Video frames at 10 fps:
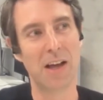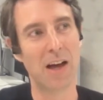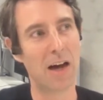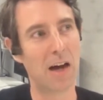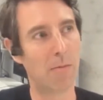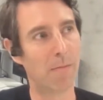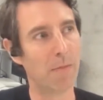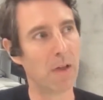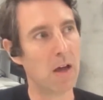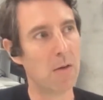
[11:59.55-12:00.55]

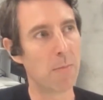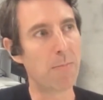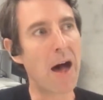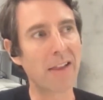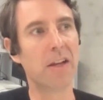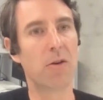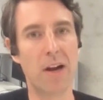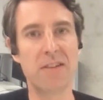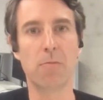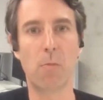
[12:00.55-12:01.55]
But partly the
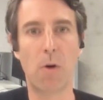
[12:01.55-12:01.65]
reason